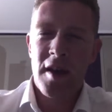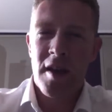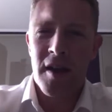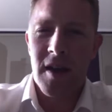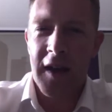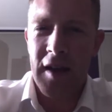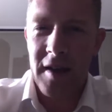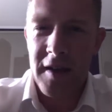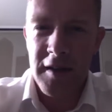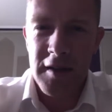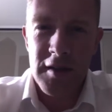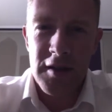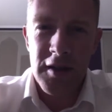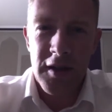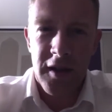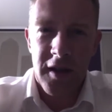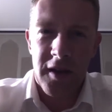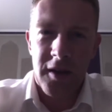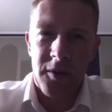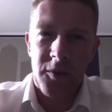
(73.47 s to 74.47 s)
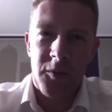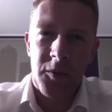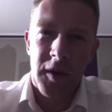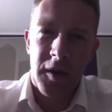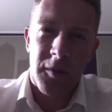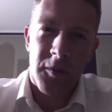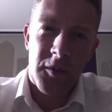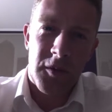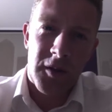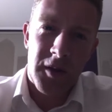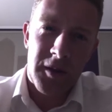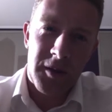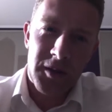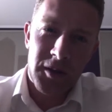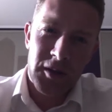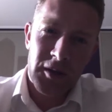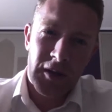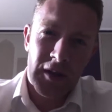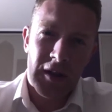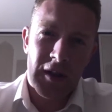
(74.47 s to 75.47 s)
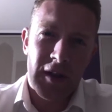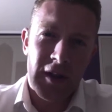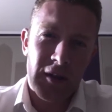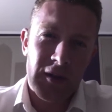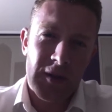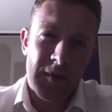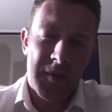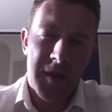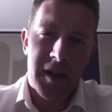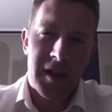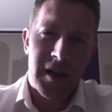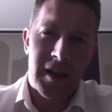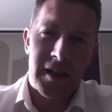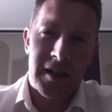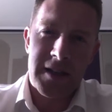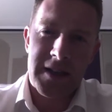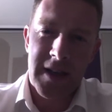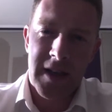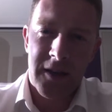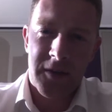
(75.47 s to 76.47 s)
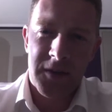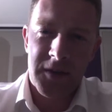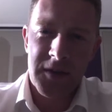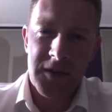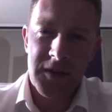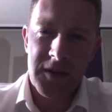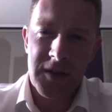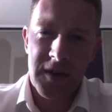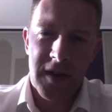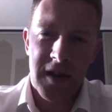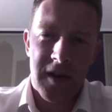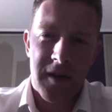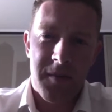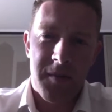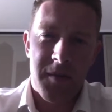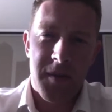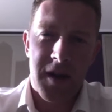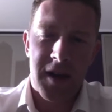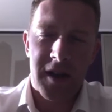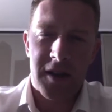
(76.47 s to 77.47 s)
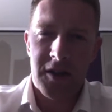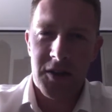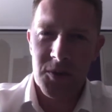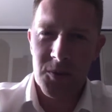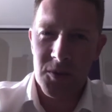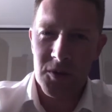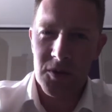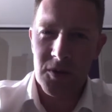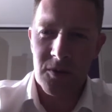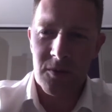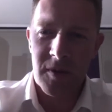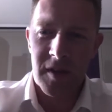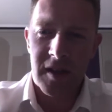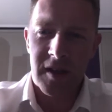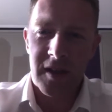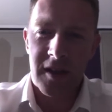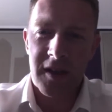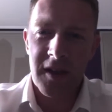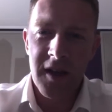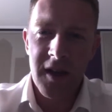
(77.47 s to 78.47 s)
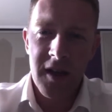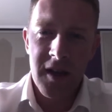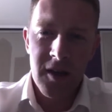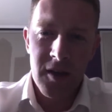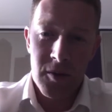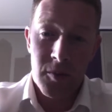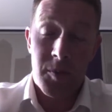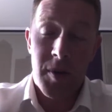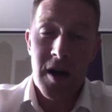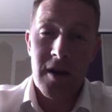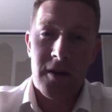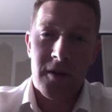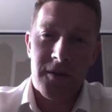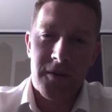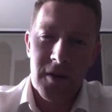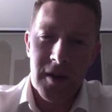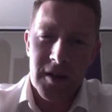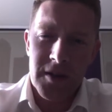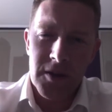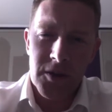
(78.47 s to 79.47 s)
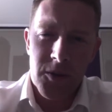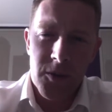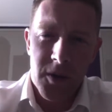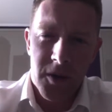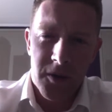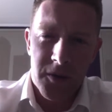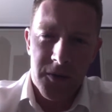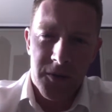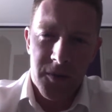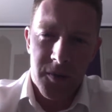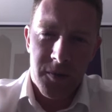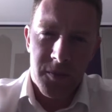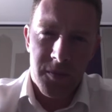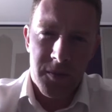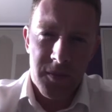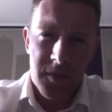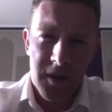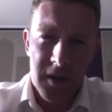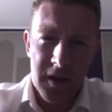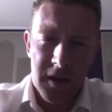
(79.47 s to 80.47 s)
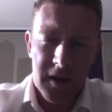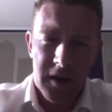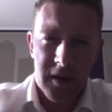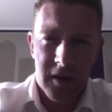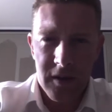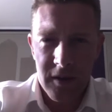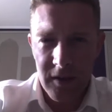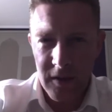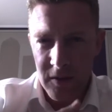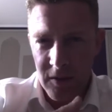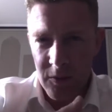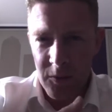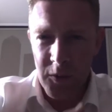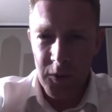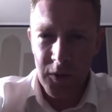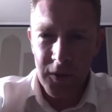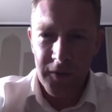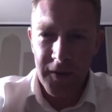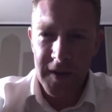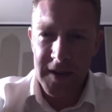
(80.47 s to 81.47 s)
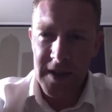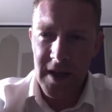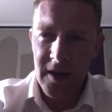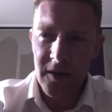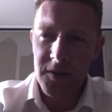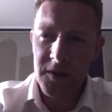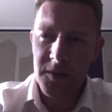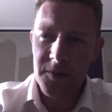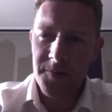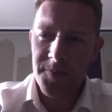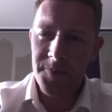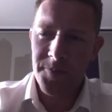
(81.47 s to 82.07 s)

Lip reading: and we were at Nelson Mandela's house, and I just want to paraphrase a quote from the wall of his house.